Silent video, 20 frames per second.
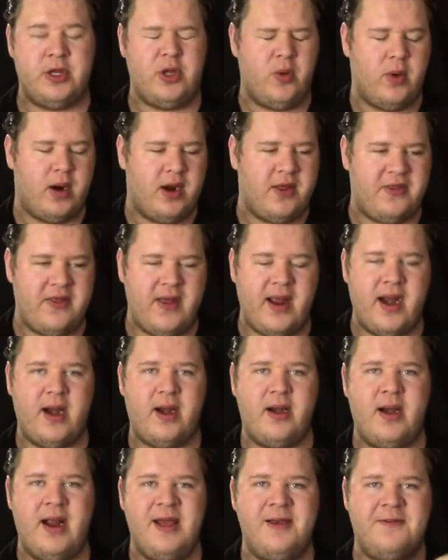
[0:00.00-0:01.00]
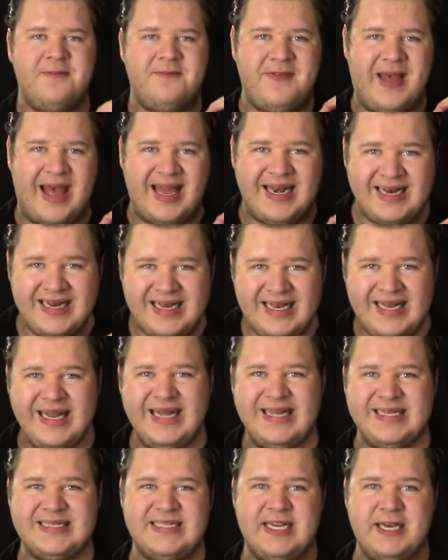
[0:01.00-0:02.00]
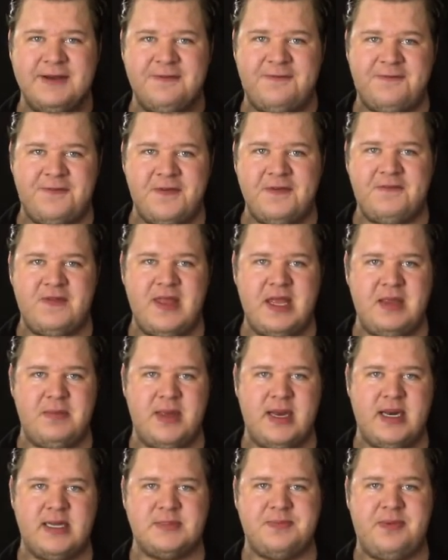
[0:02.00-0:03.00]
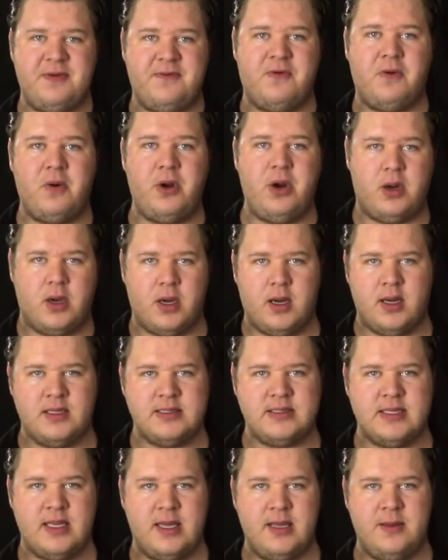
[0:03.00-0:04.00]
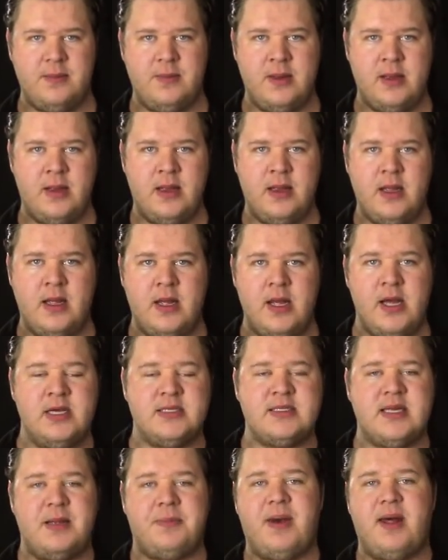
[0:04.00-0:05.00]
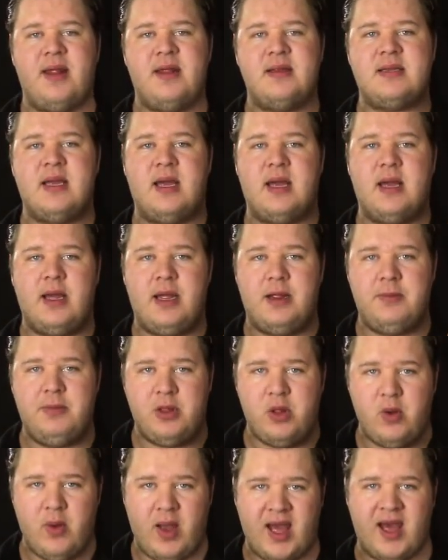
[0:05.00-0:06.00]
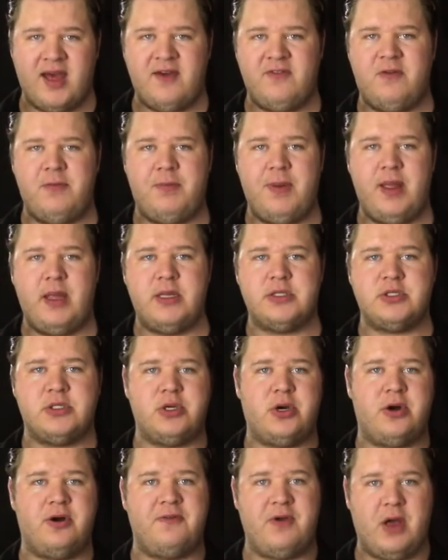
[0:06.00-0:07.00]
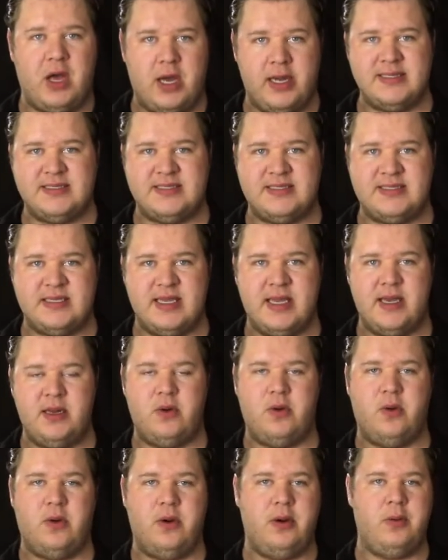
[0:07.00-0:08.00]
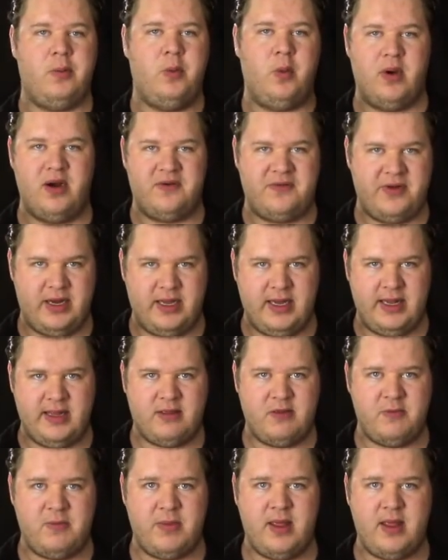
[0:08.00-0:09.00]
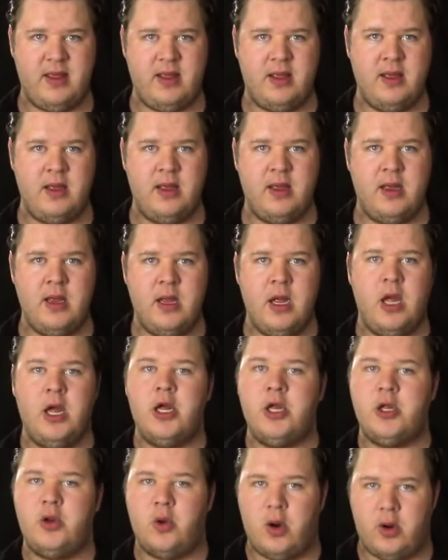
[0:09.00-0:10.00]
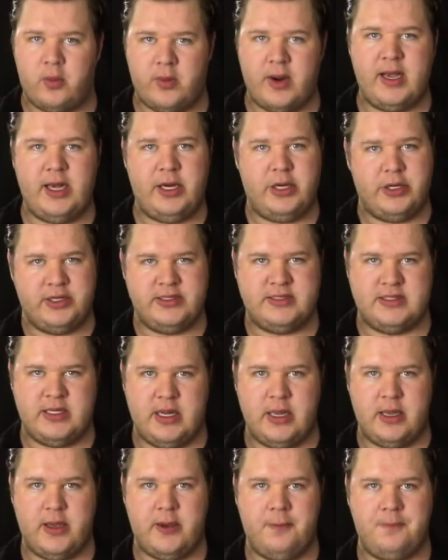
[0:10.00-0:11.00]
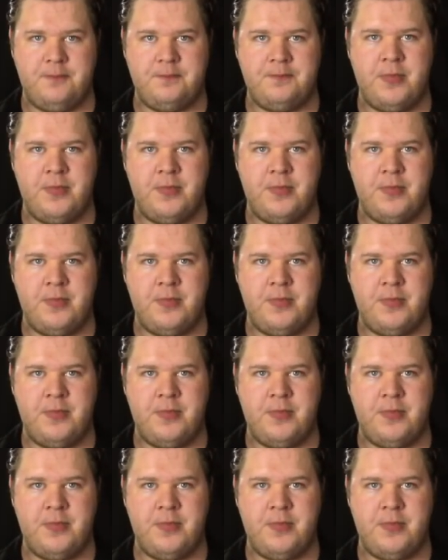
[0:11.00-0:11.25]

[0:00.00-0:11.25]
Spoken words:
are there at least 15 minutes before your call time, so that by the time you have to be sort of on set or wherever you need to be, you're already good to go.